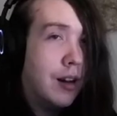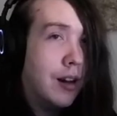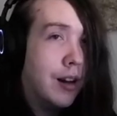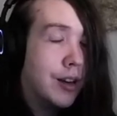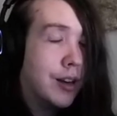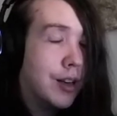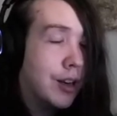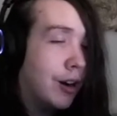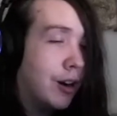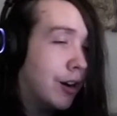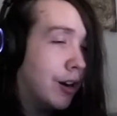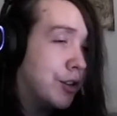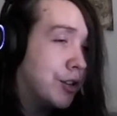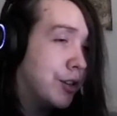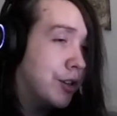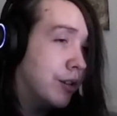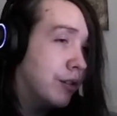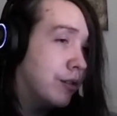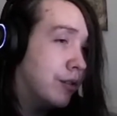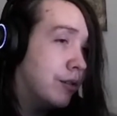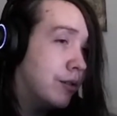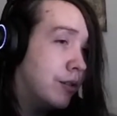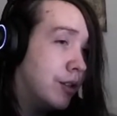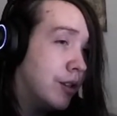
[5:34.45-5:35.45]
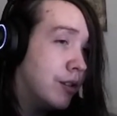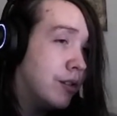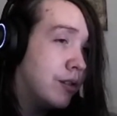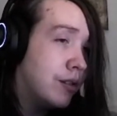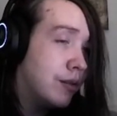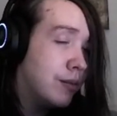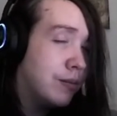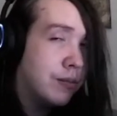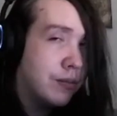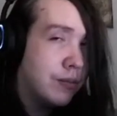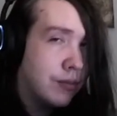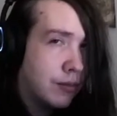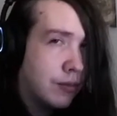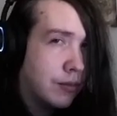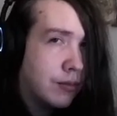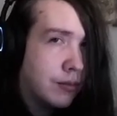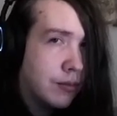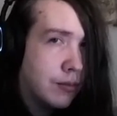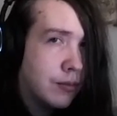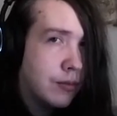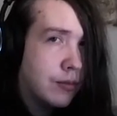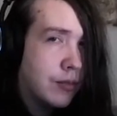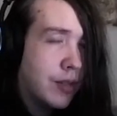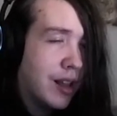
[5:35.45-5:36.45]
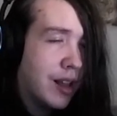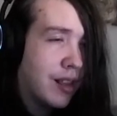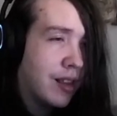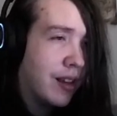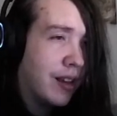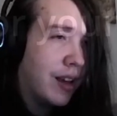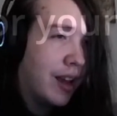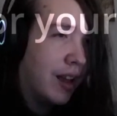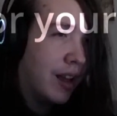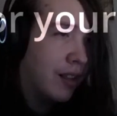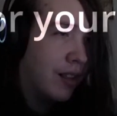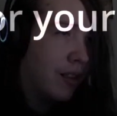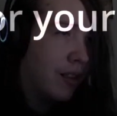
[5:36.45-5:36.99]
caution, just as a heads